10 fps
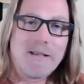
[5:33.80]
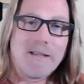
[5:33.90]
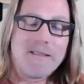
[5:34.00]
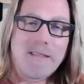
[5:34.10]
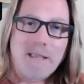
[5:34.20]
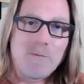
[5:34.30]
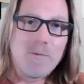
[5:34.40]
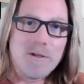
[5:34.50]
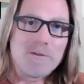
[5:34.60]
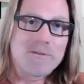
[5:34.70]
They
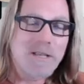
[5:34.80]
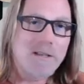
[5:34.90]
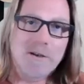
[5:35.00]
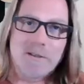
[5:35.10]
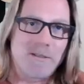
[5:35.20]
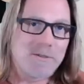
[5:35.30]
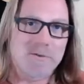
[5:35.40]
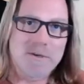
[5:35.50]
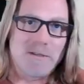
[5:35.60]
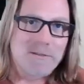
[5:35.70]
will take on these
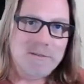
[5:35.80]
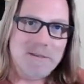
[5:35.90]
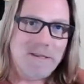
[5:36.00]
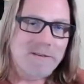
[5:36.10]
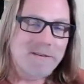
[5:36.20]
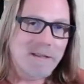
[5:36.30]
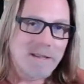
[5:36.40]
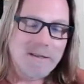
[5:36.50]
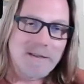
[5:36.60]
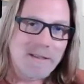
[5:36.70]
trails, okay?
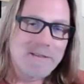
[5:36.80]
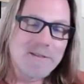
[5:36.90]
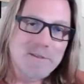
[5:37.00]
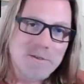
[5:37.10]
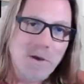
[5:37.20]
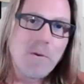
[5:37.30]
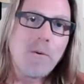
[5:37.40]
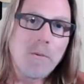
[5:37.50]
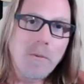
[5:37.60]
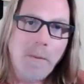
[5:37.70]
And it's
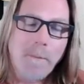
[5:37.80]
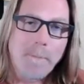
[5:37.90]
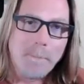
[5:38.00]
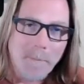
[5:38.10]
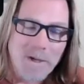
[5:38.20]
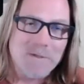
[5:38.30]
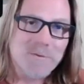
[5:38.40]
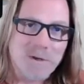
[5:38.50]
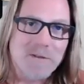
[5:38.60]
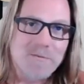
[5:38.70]
so much
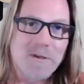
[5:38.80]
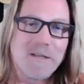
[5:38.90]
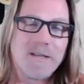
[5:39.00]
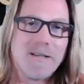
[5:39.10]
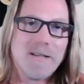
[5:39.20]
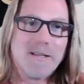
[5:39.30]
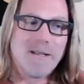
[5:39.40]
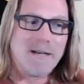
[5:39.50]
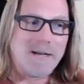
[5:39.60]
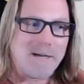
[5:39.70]
freaking fun.
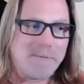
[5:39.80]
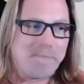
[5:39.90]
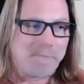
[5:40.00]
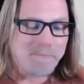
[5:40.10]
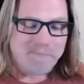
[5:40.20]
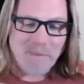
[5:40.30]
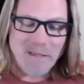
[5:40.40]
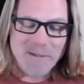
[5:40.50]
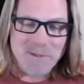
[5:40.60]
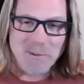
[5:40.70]
Um,
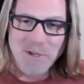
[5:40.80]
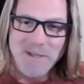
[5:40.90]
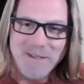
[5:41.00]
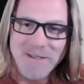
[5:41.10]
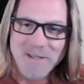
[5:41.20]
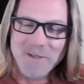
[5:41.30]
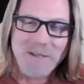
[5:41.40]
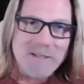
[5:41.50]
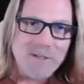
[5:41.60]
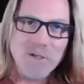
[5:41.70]
so you
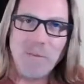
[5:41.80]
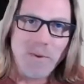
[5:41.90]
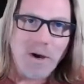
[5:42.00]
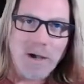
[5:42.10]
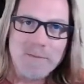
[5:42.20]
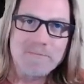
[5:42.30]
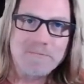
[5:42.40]
get to jump on,